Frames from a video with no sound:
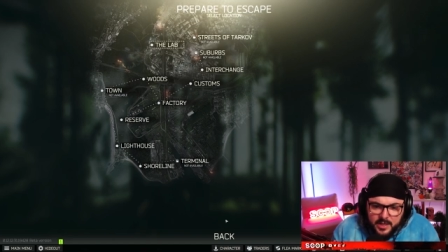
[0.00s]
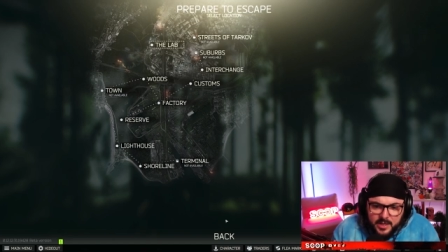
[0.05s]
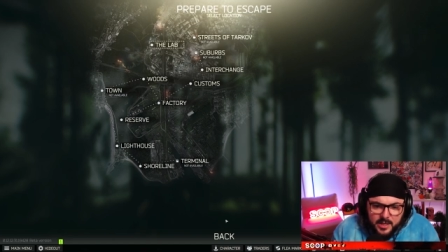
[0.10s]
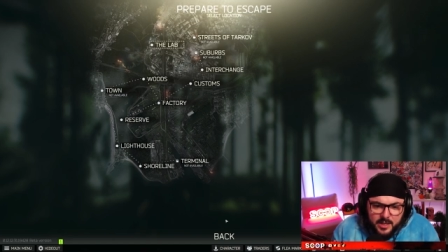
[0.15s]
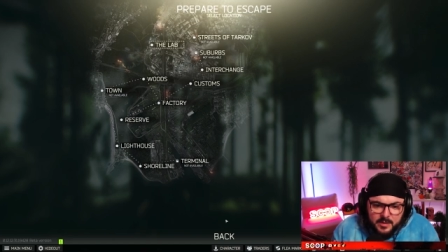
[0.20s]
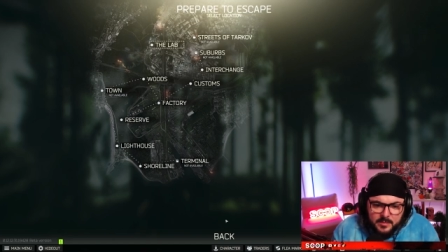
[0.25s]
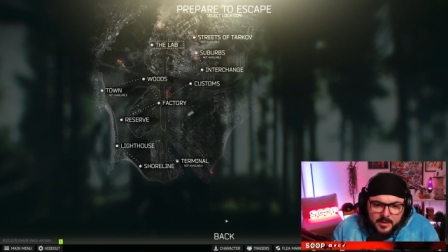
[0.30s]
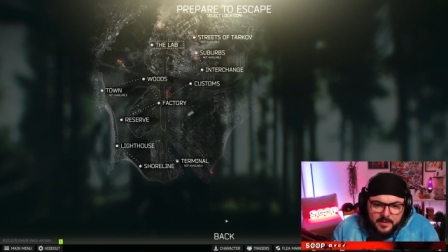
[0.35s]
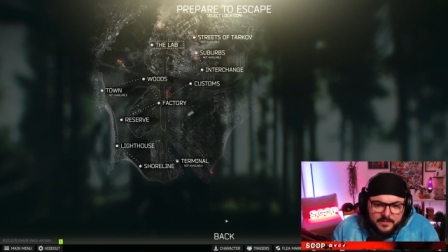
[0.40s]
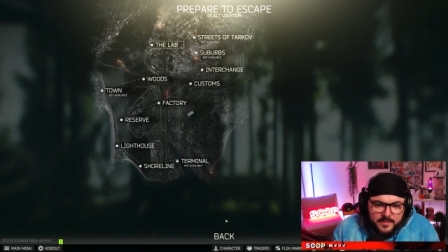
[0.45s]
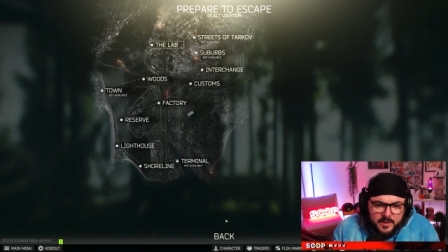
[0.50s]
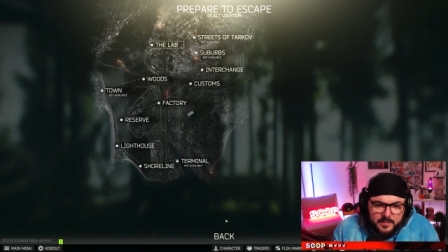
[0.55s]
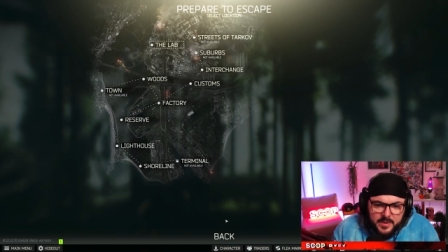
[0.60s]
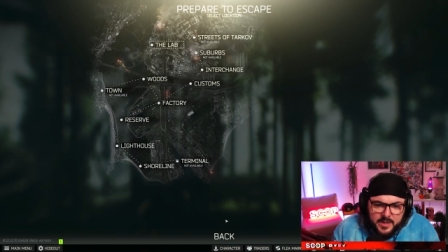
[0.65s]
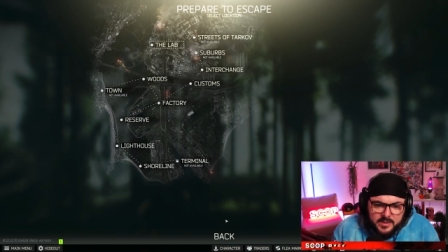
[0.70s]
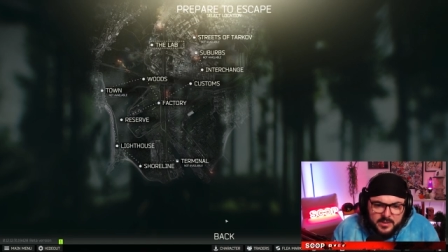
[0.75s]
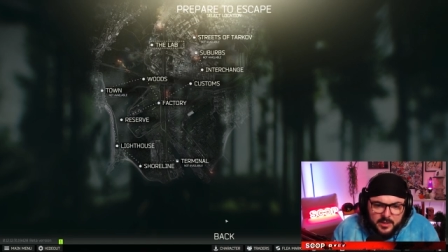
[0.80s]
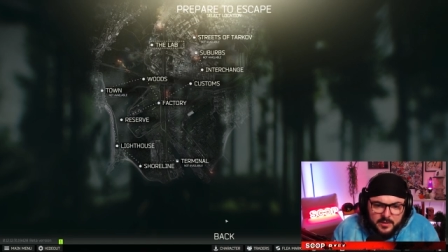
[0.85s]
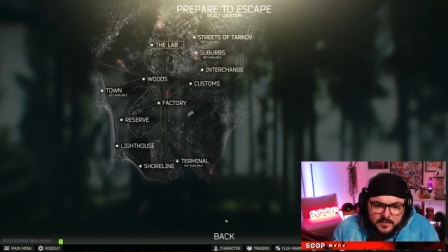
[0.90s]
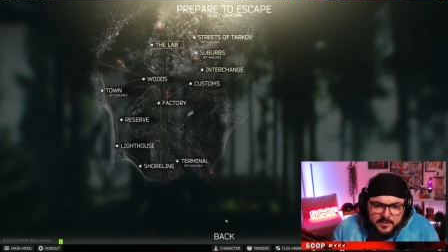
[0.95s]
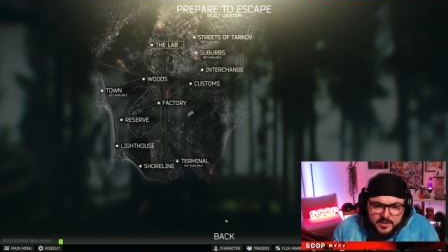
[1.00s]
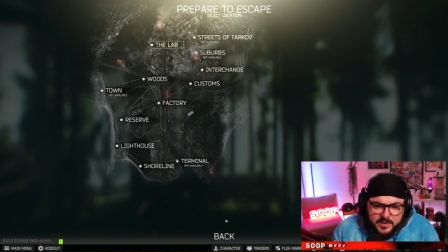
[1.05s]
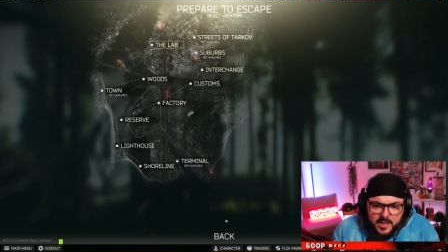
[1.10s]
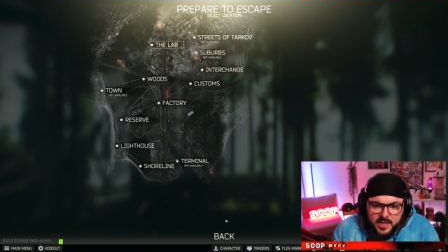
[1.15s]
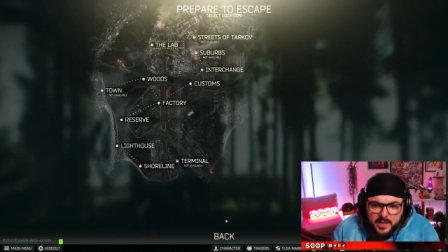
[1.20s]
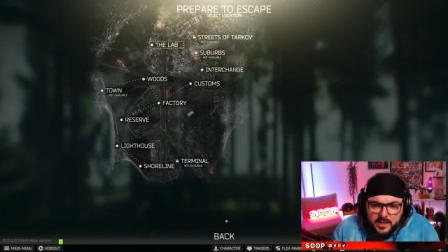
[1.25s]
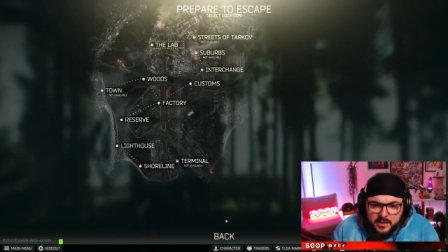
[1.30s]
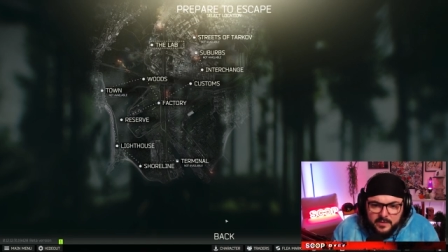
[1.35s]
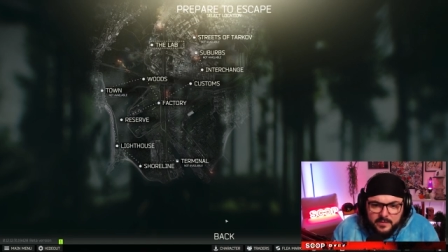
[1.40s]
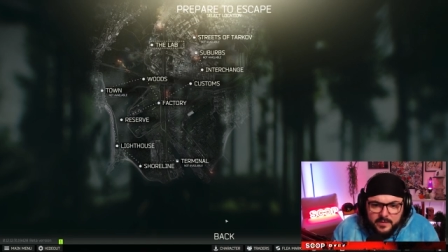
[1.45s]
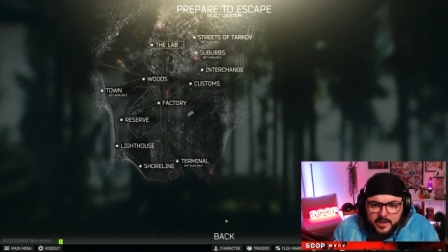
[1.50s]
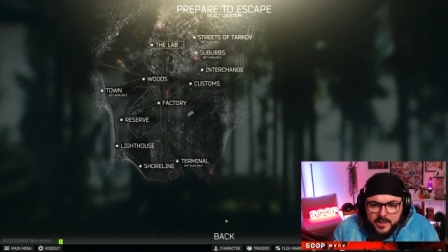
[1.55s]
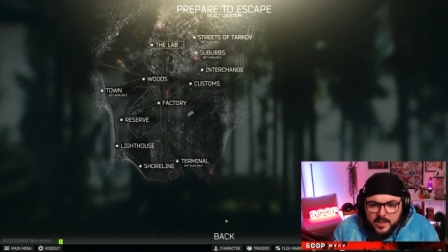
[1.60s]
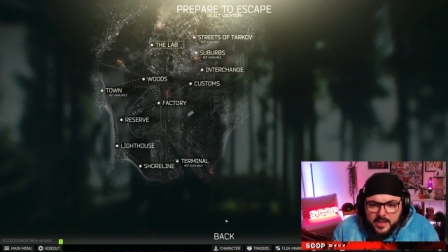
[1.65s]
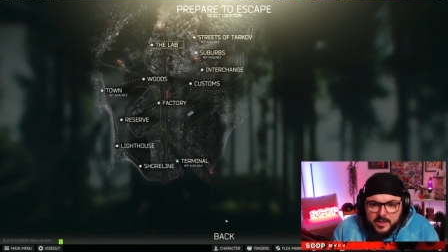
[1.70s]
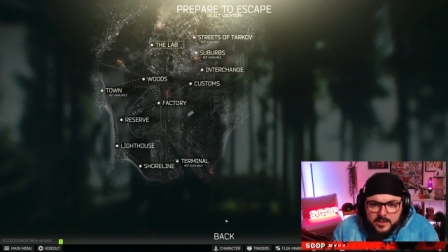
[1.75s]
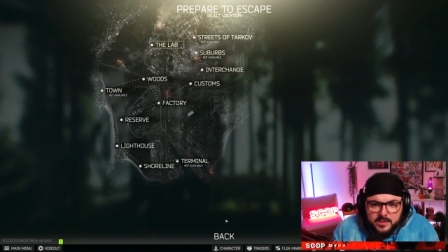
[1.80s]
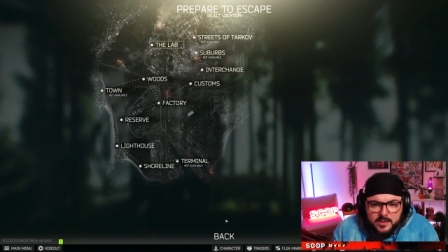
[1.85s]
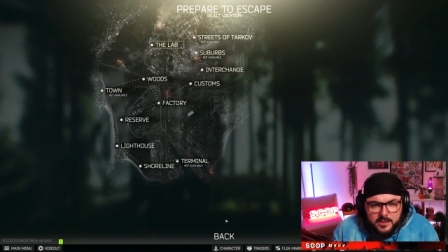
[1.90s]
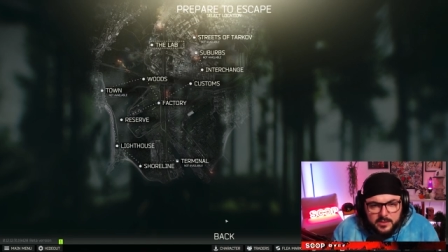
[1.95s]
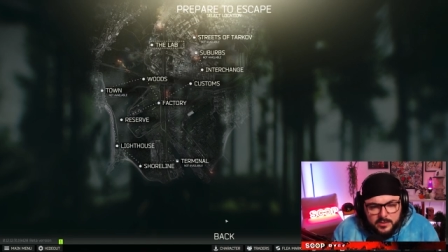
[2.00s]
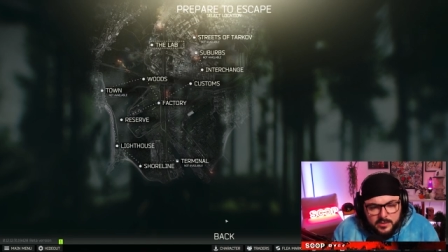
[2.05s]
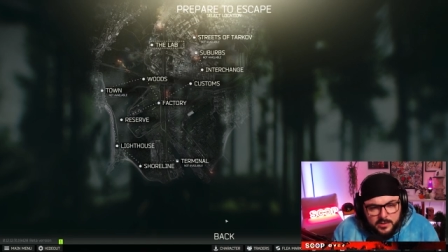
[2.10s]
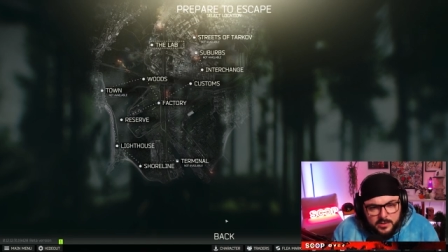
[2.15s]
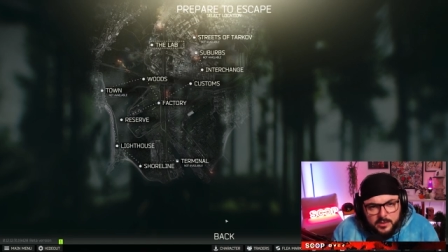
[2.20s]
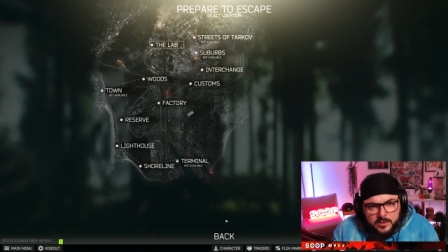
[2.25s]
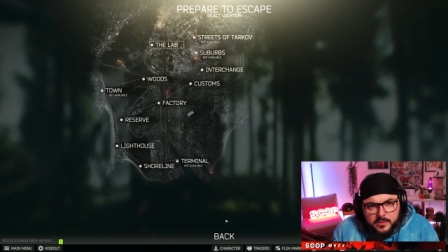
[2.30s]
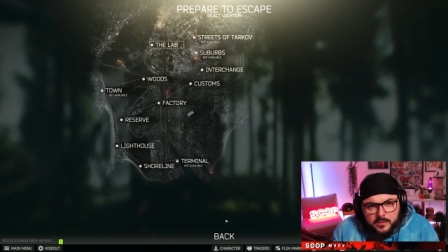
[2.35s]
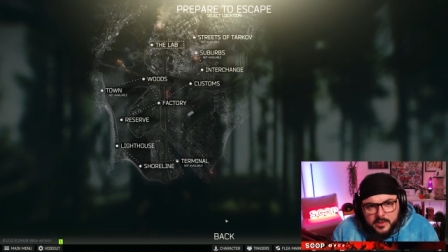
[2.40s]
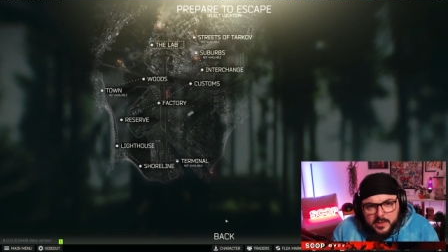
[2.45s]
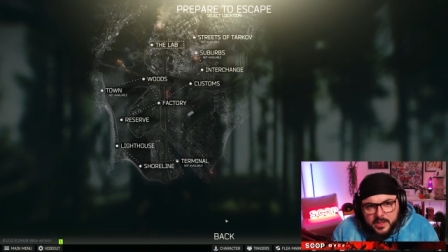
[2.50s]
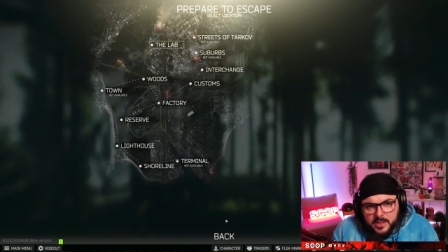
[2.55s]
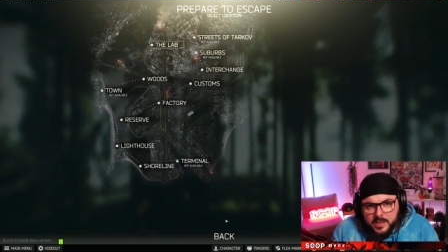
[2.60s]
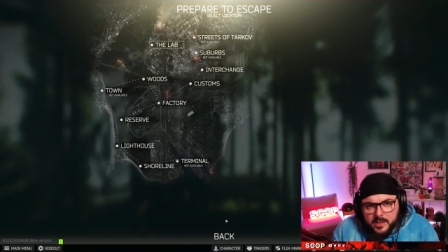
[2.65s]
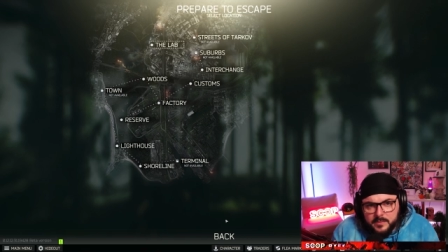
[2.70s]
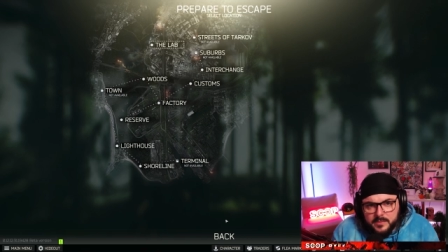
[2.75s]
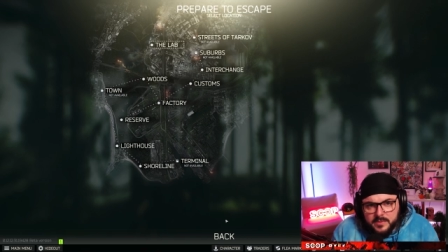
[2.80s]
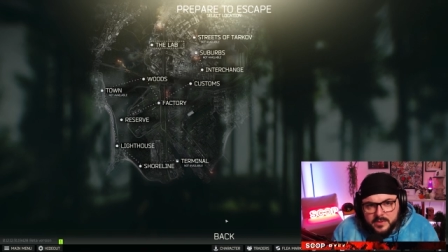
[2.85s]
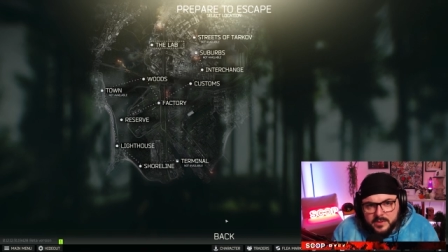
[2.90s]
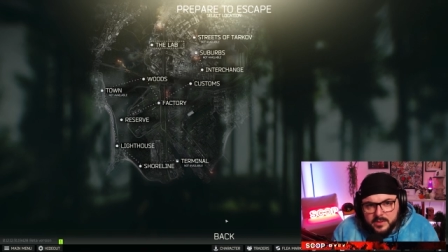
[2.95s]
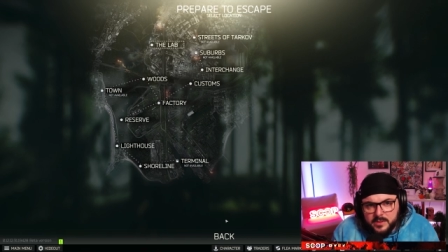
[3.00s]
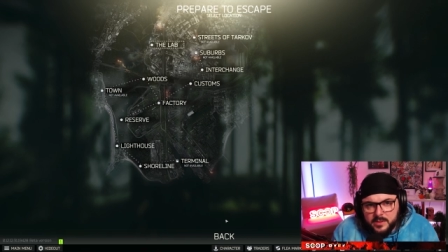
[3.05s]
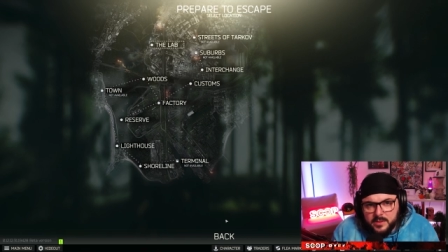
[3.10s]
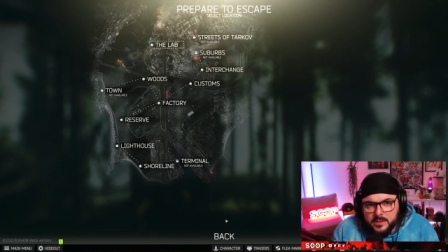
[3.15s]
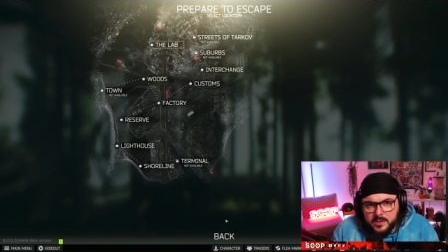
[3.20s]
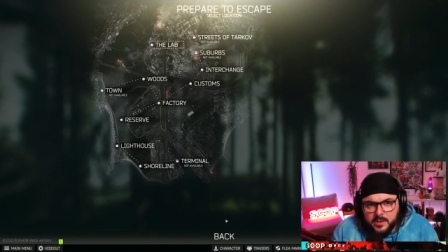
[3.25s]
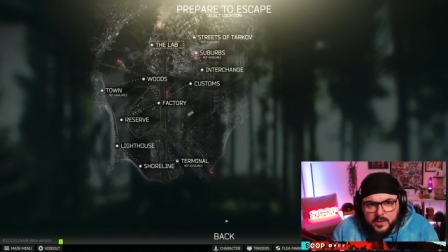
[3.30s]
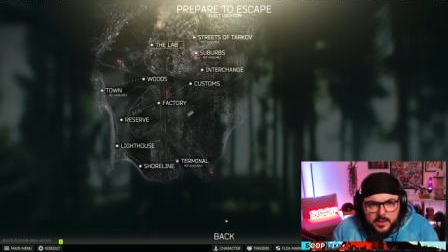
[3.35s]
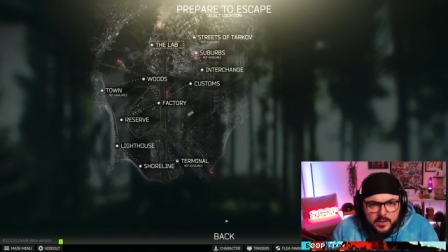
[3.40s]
um, I find myself just kind of living in that tier two when it comes to you know,